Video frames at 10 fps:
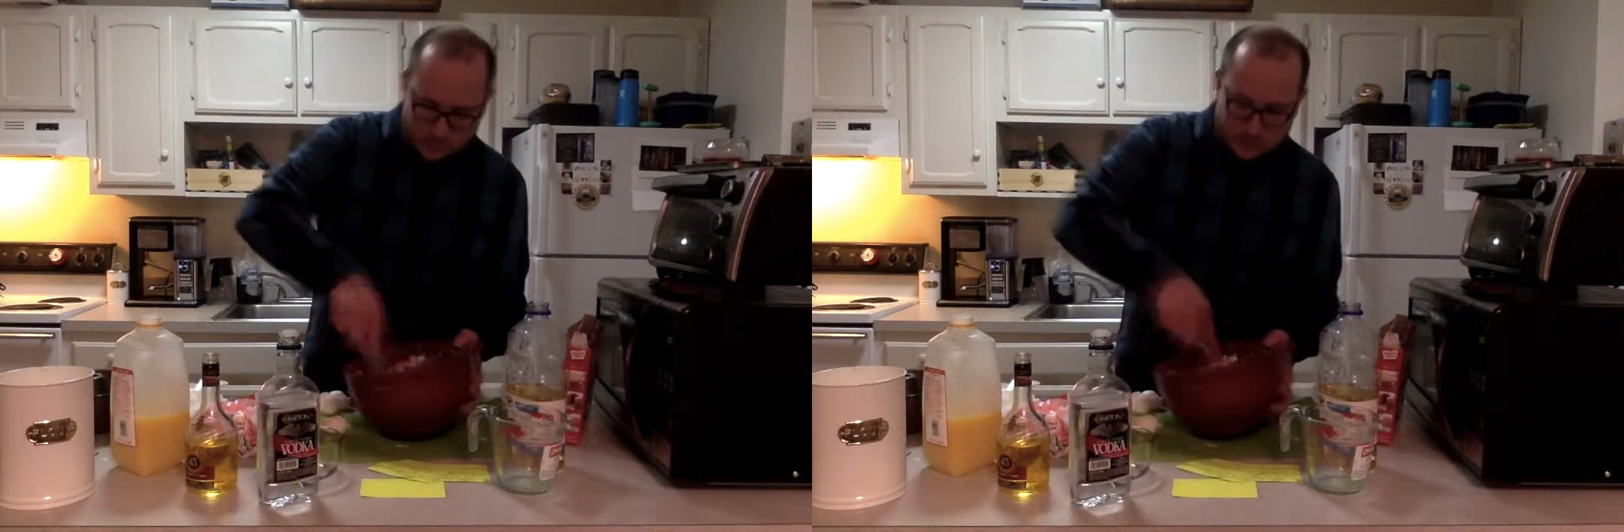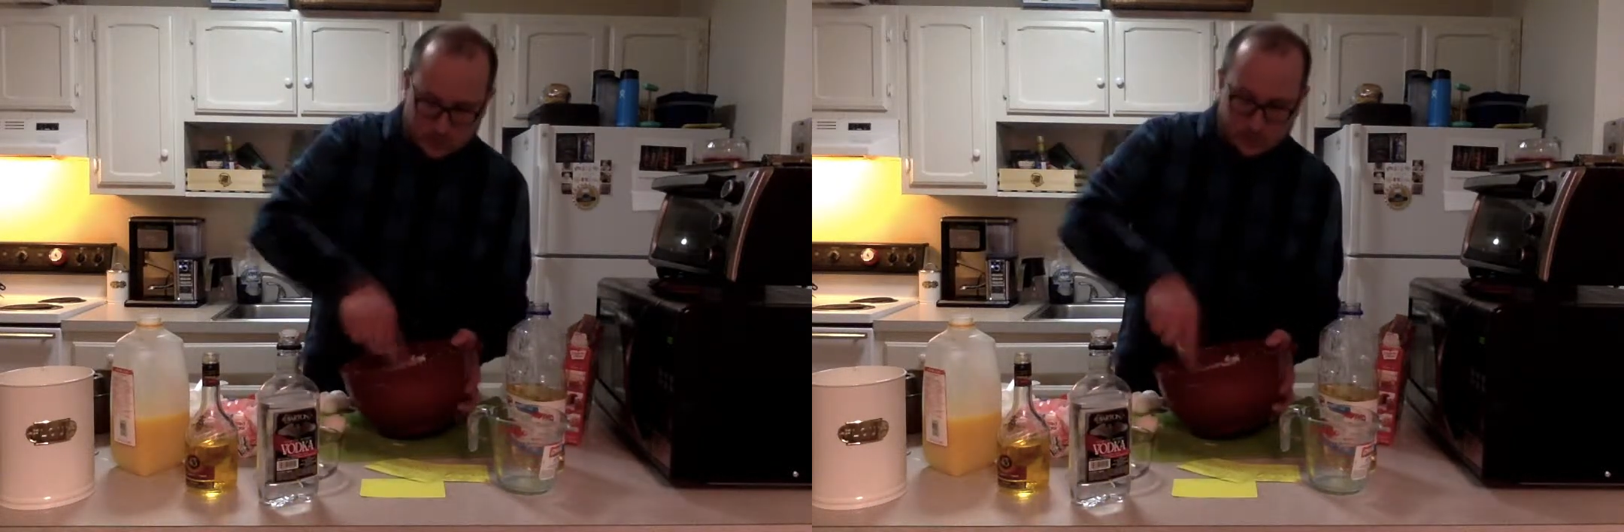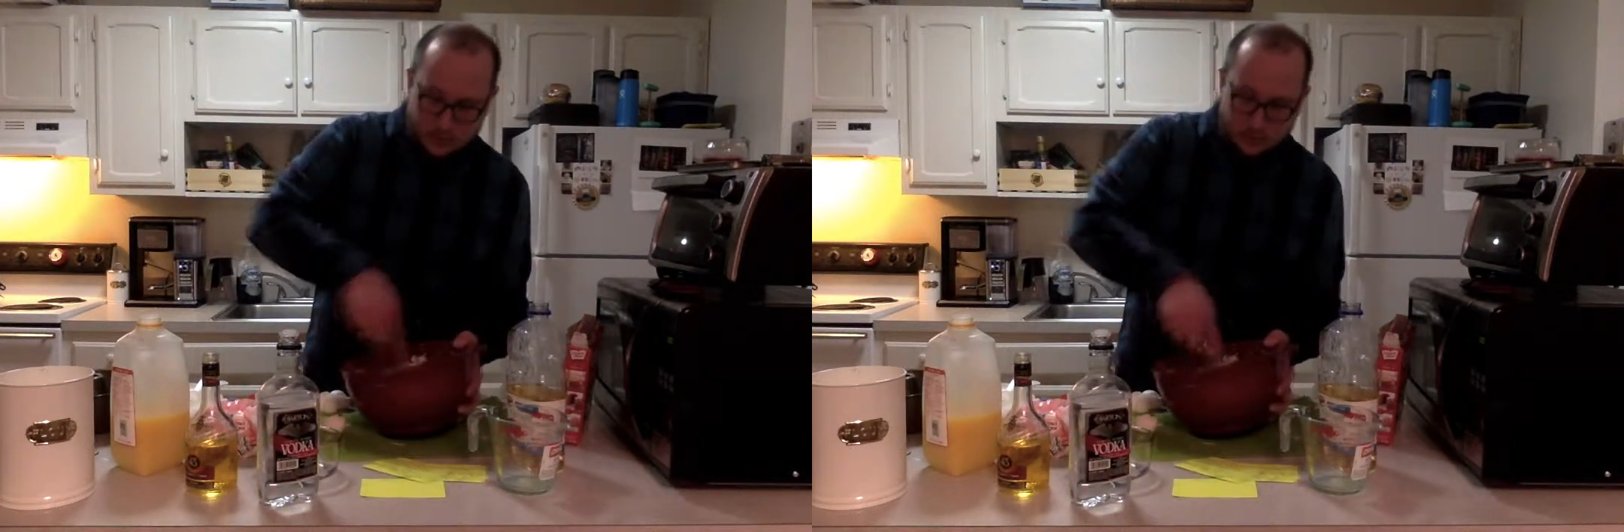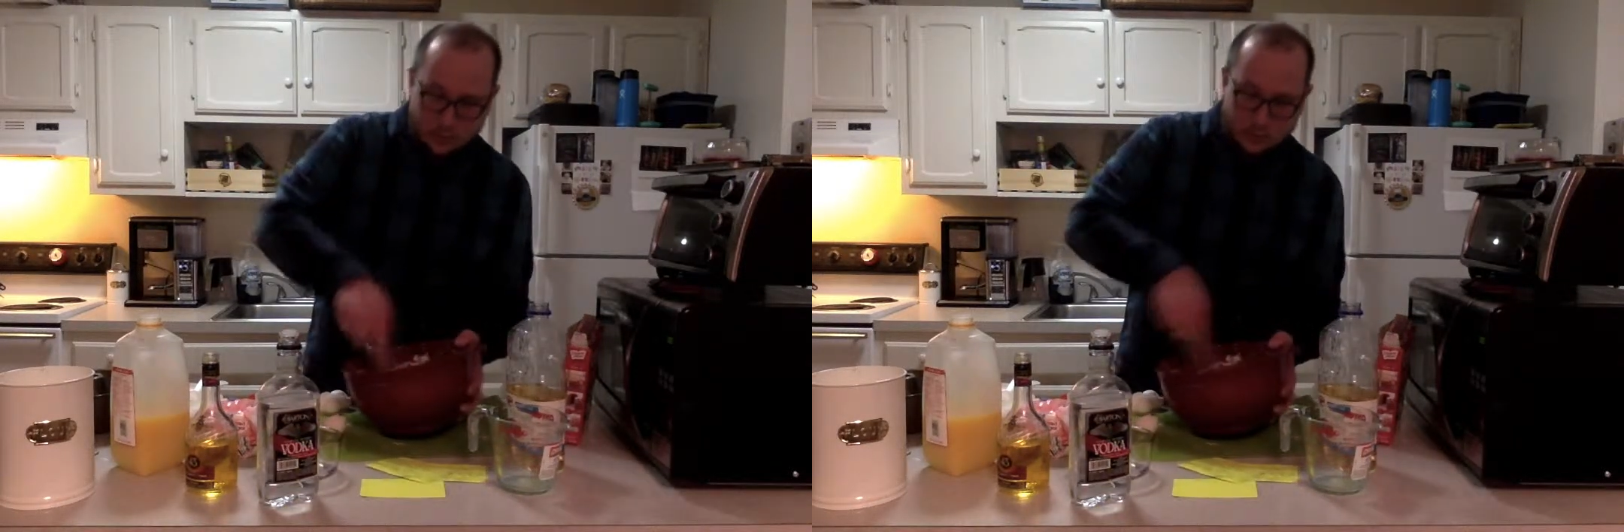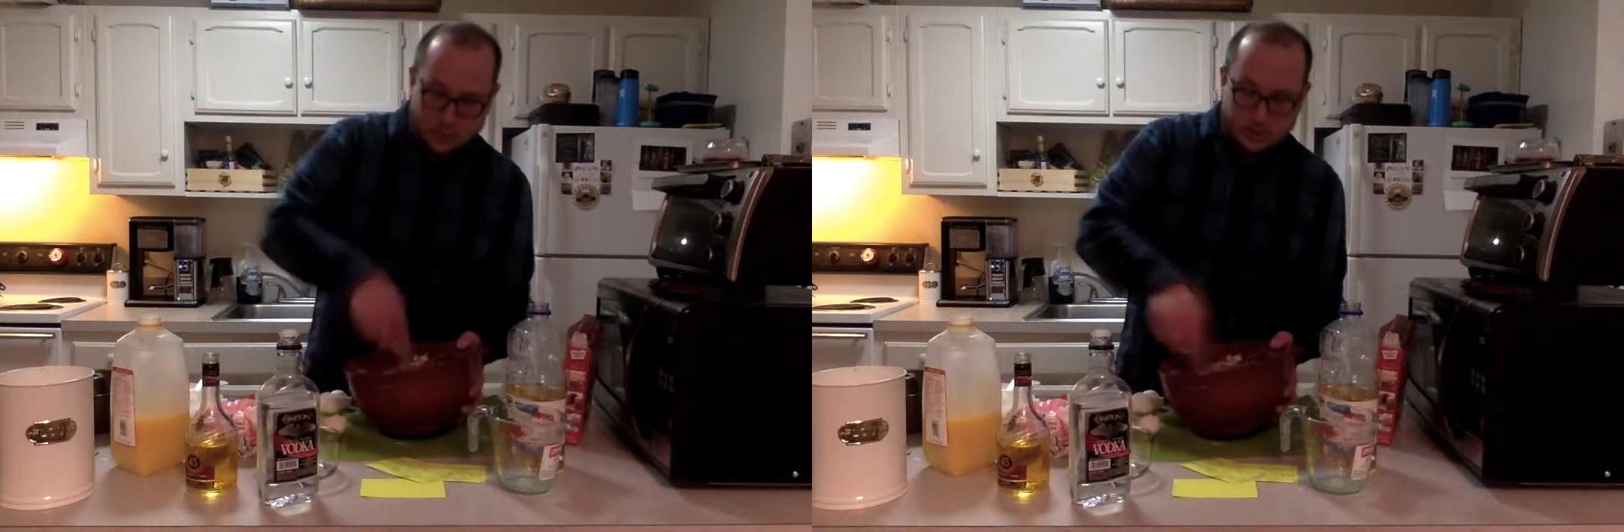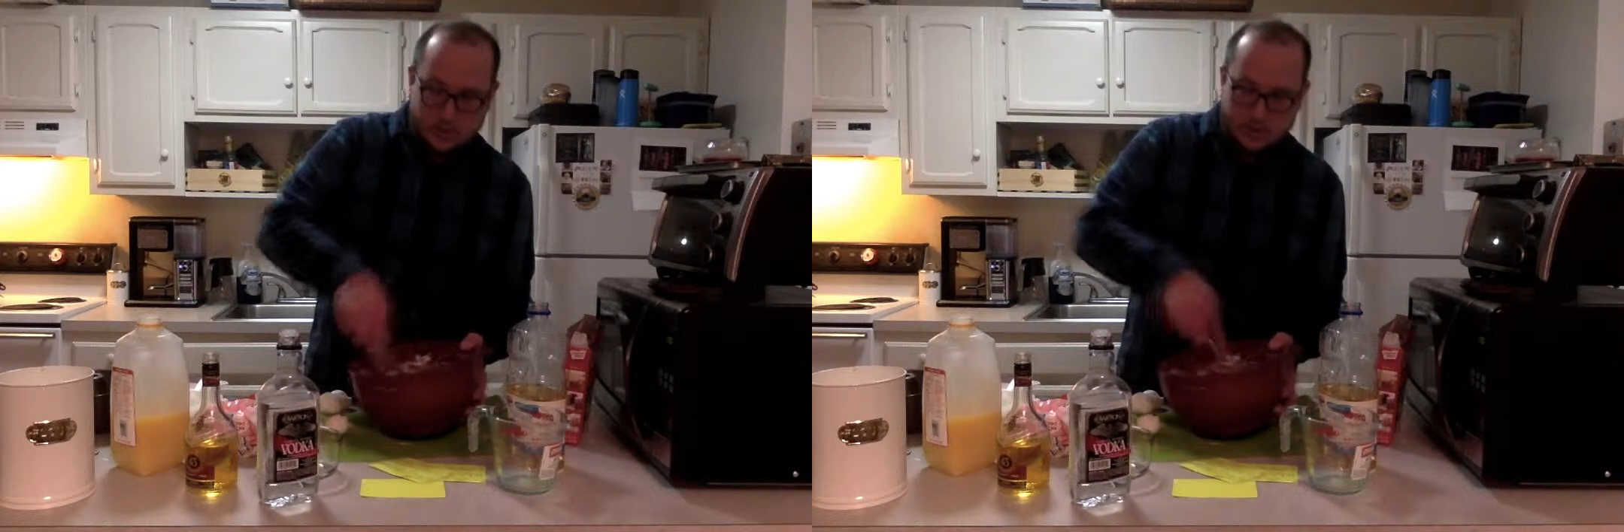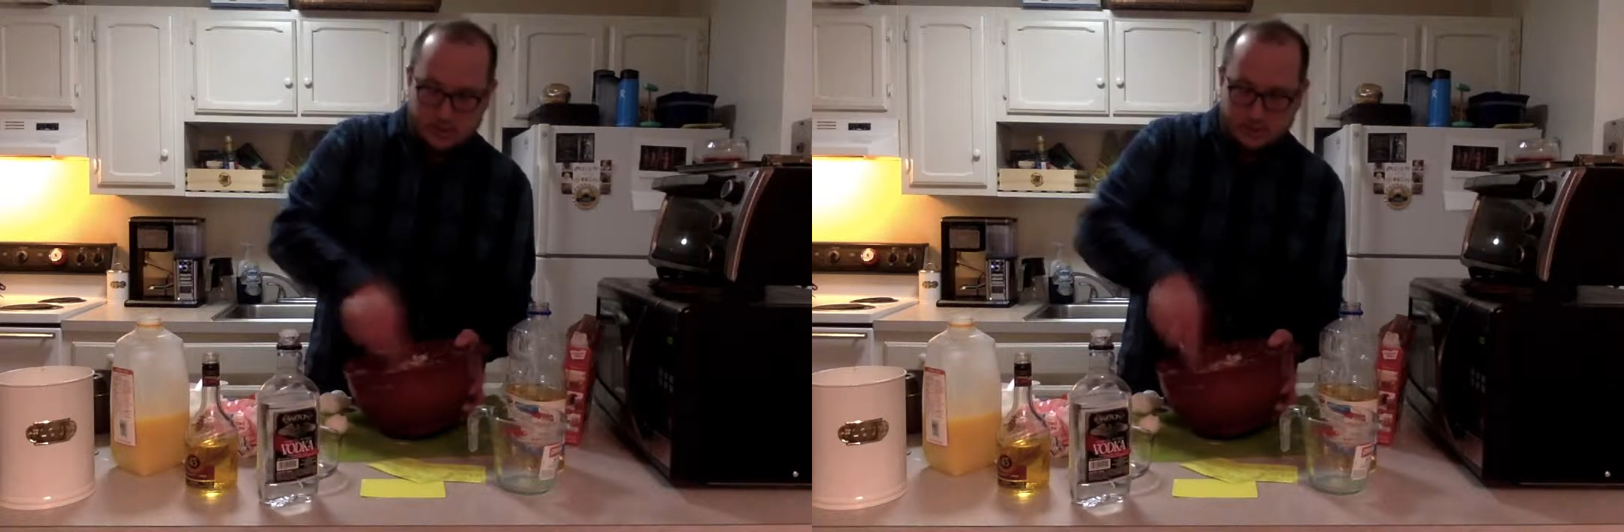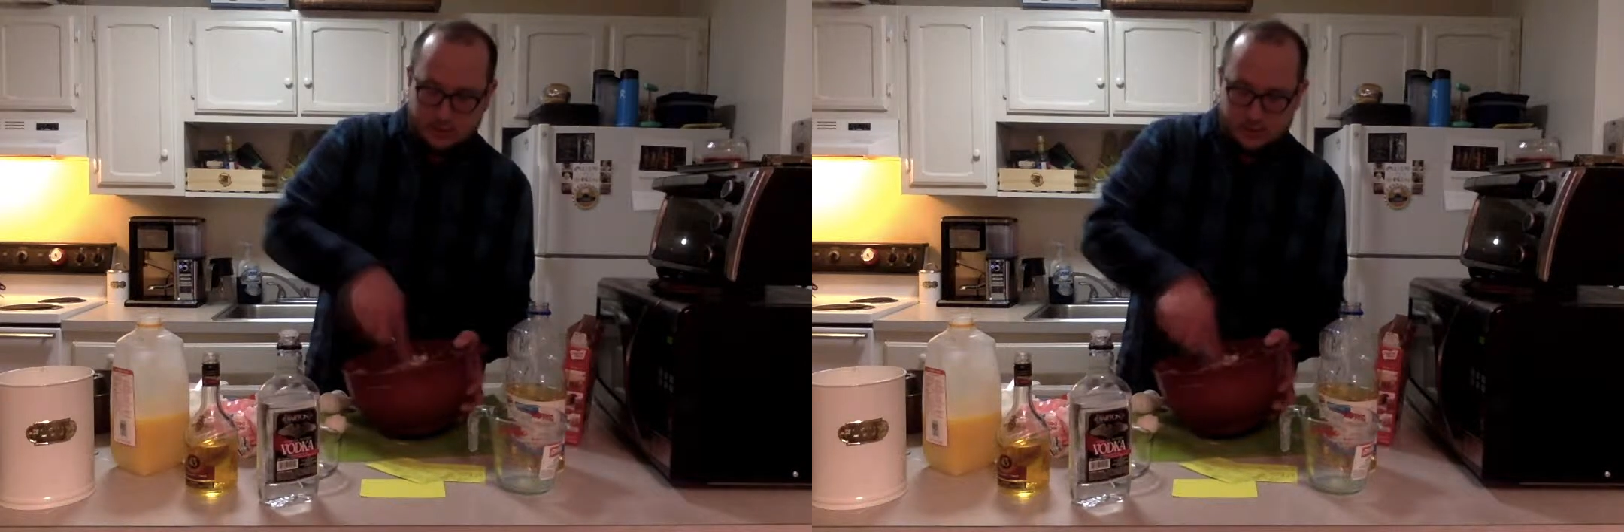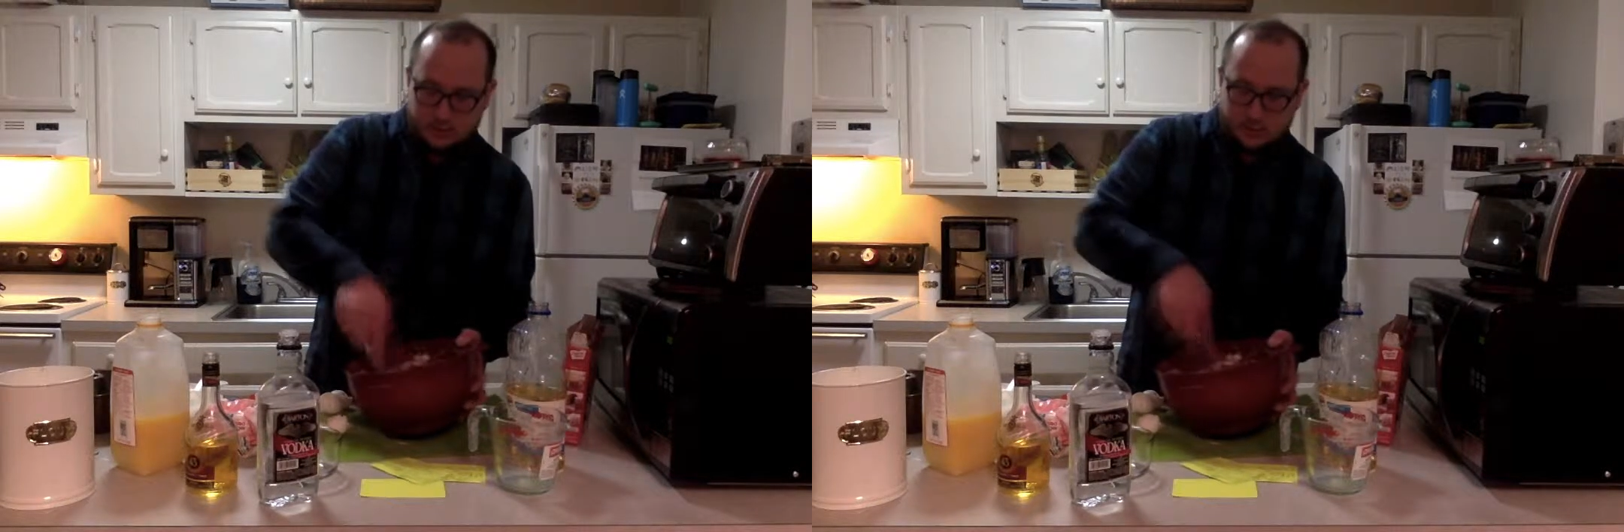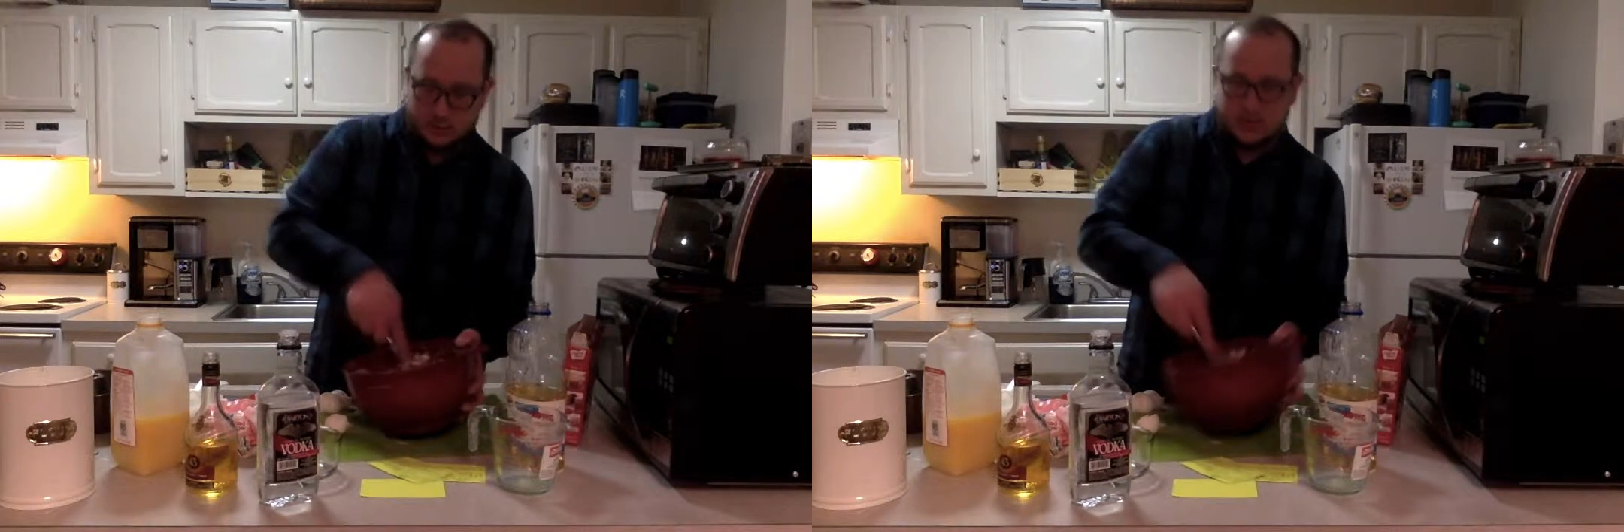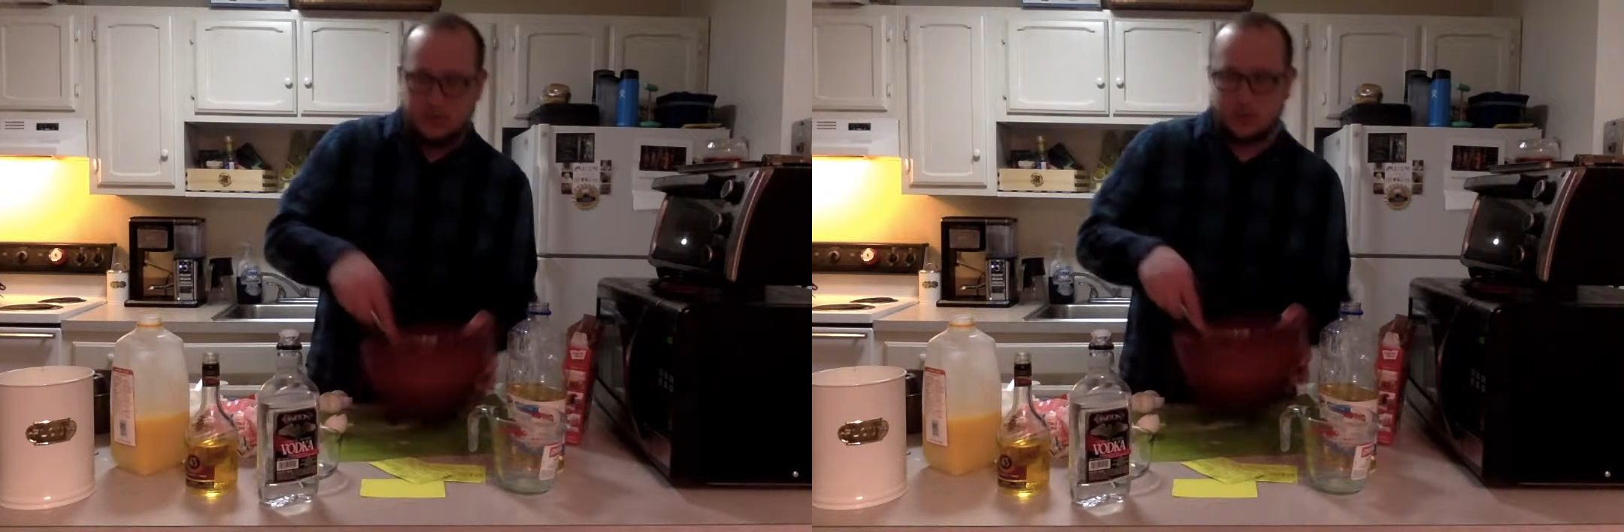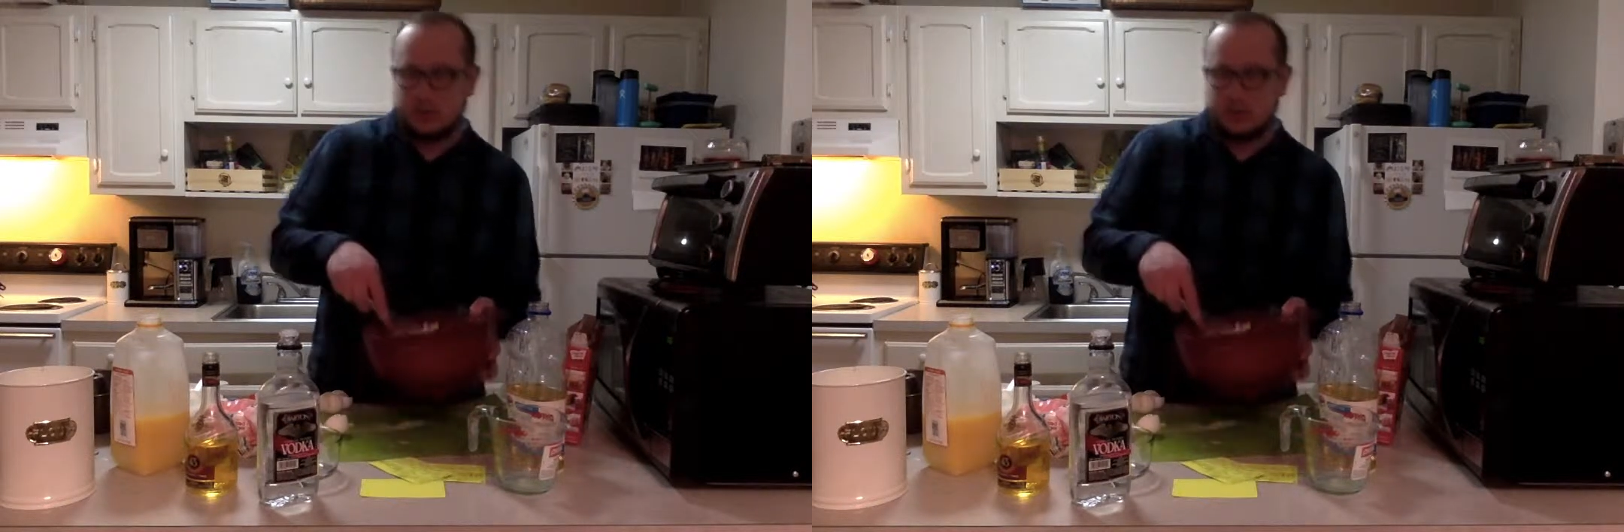and that we incorporated everything from the mixture,